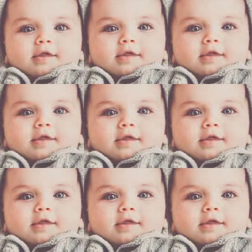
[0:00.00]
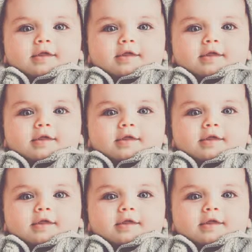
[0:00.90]

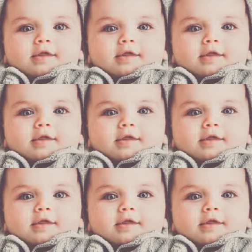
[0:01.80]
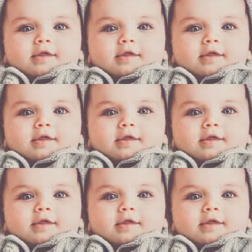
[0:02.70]

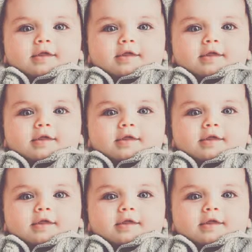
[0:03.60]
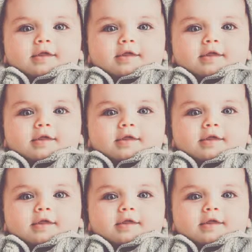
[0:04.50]

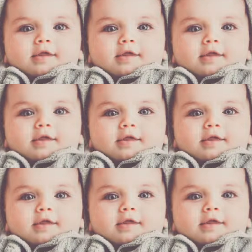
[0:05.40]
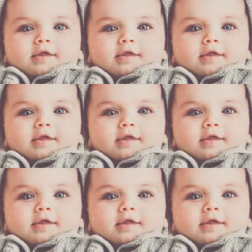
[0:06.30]

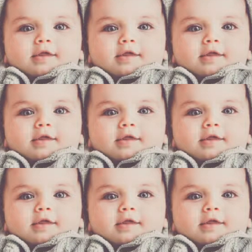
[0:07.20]
This is a still picture; no speech is visible.